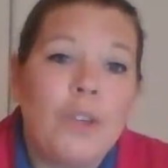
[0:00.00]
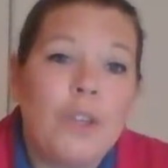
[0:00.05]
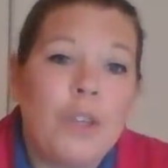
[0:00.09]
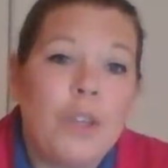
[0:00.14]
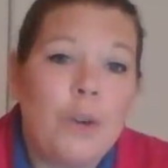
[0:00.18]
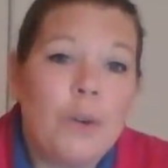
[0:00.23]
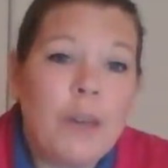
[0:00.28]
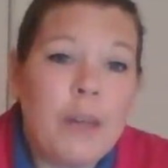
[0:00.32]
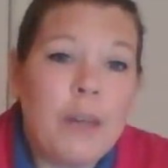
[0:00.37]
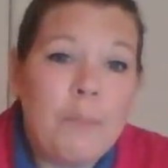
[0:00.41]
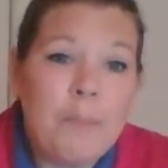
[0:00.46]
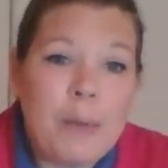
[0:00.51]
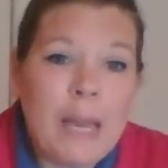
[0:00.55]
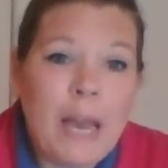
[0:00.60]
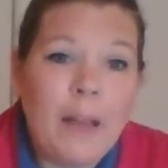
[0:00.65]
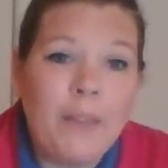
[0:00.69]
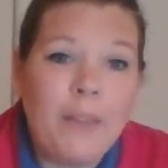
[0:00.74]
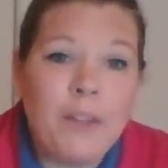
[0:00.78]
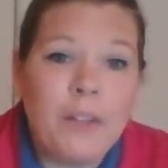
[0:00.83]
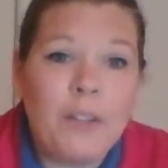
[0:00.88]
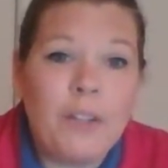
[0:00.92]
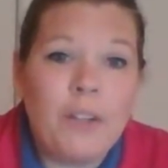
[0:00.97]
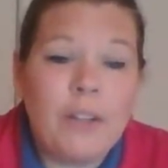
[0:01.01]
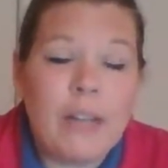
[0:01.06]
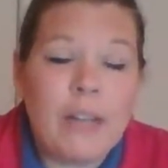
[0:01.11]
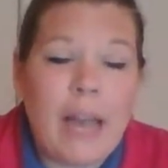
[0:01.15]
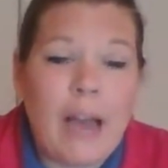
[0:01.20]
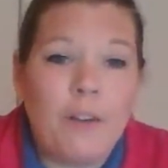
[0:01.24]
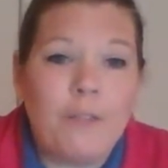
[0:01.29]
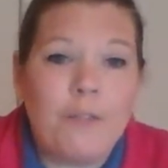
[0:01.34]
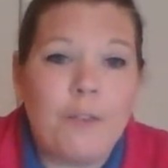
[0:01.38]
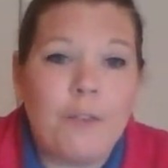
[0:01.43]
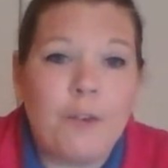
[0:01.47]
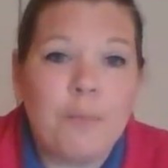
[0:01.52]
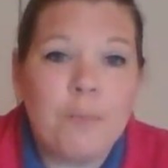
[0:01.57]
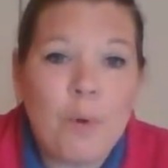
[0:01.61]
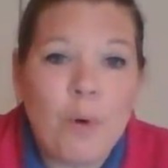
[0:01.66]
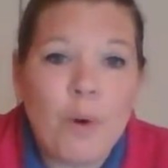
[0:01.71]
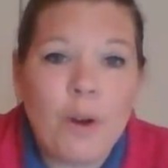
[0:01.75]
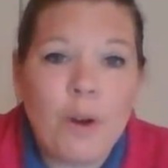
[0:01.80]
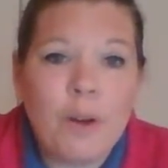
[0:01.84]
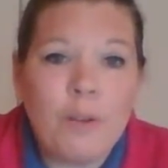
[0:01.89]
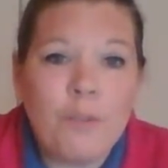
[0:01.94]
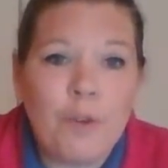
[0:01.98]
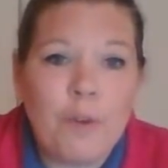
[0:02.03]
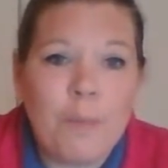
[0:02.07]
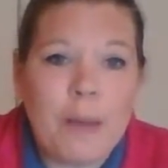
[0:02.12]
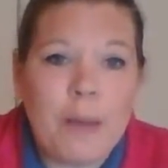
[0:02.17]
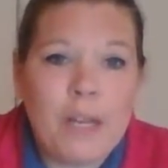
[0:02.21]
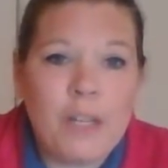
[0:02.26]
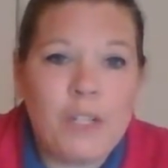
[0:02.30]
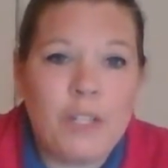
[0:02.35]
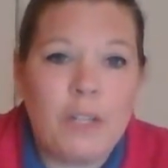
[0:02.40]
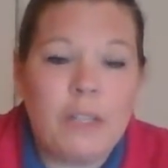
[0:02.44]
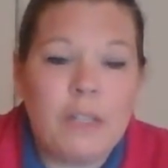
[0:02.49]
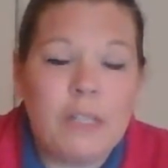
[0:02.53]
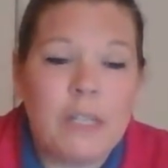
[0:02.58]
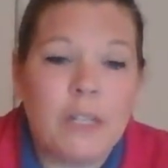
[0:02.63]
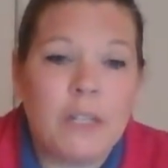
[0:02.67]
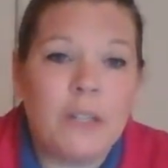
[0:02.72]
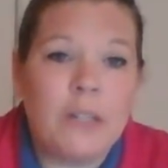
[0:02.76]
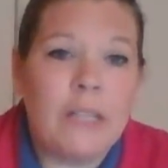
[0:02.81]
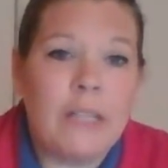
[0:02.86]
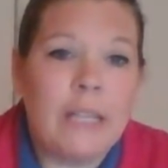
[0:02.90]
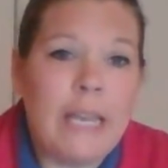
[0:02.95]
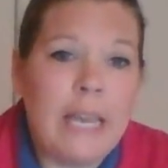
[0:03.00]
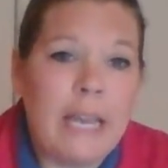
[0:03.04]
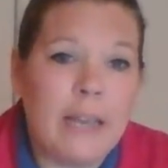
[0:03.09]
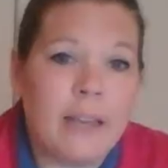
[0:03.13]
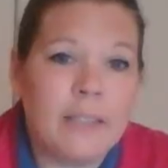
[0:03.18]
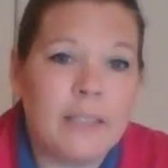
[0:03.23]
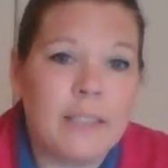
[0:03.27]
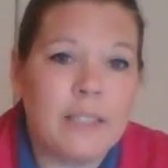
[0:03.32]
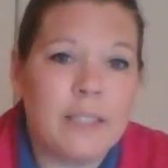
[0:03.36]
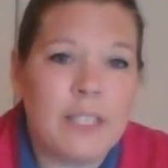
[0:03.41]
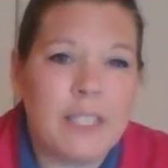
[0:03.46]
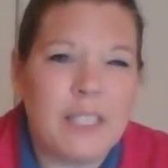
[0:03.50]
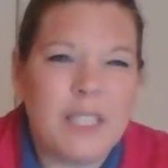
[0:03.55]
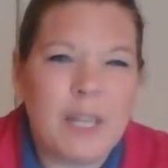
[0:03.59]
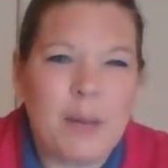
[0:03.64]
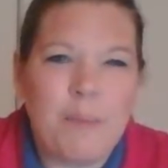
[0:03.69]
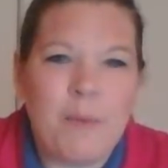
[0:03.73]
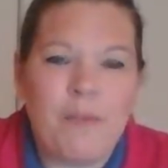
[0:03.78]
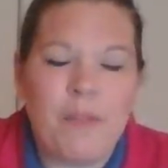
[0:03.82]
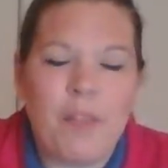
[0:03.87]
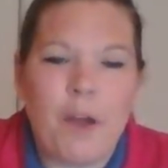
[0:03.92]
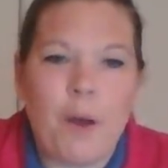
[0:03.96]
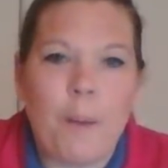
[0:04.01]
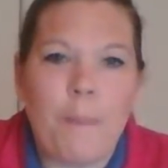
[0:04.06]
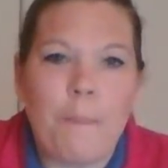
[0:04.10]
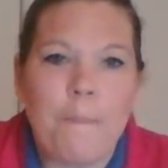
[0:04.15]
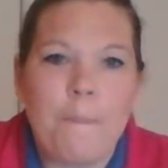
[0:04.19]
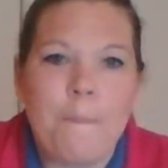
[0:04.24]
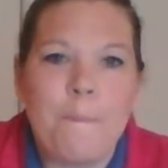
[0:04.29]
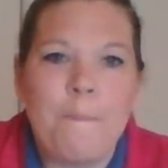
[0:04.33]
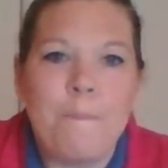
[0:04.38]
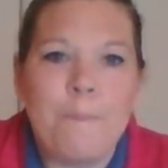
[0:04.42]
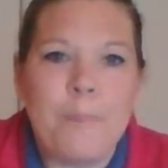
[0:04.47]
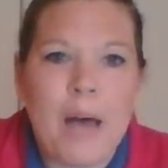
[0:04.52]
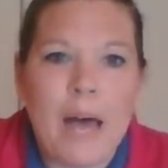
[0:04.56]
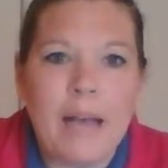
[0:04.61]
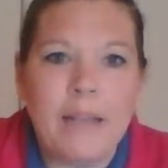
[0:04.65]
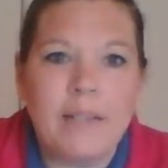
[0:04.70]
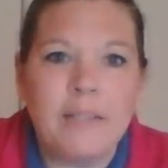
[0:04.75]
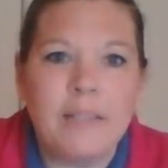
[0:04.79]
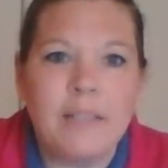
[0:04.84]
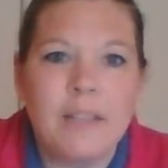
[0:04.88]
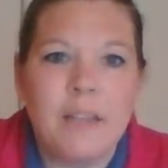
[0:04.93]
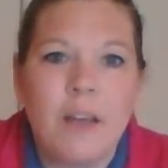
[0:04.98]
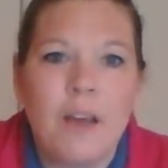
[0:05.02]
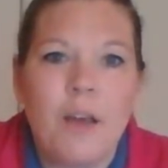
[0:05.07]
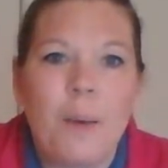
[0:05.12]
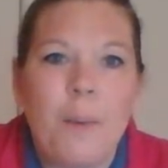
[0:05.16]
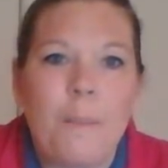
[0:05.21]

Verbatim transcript: You can be on the lookout for more information to links to some of their best